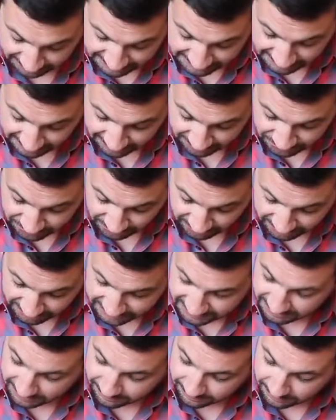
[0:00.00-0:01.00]
excited to try
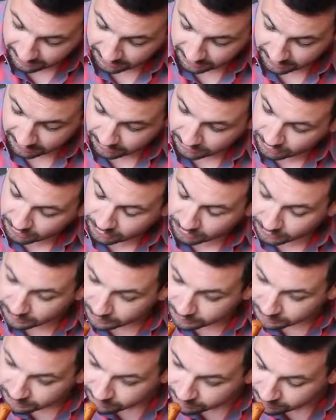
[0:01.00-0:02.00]
these out.
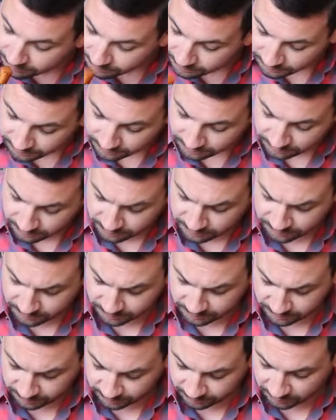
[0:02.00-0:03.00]

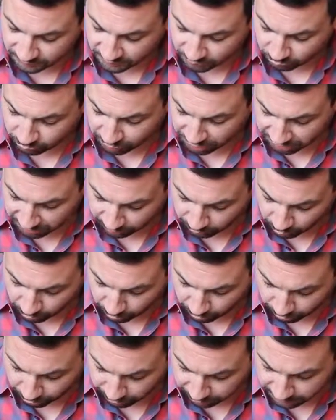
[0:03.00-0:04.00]
Ooh, really
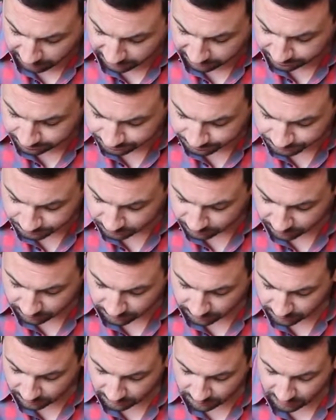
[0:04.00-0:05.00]
warm and
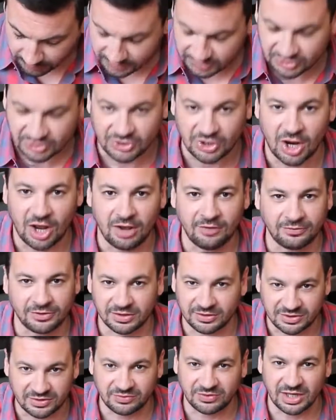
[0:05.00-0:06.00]
soft.
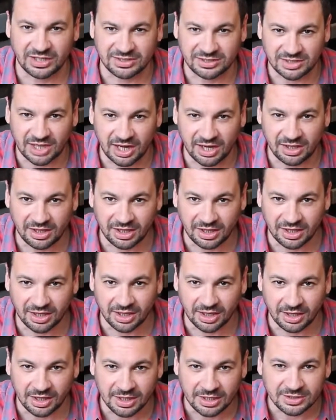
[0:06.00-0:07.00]
It's kind of like
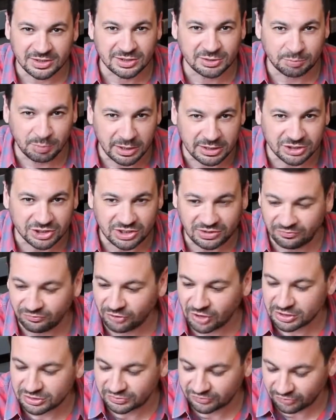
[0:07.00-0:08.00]
a spongy
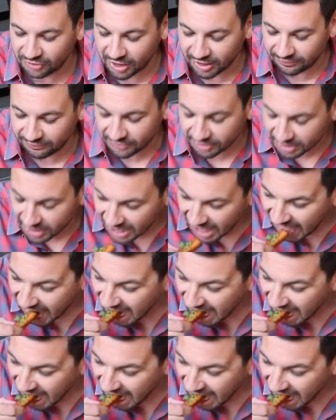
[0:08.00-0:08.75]
French fry feeling.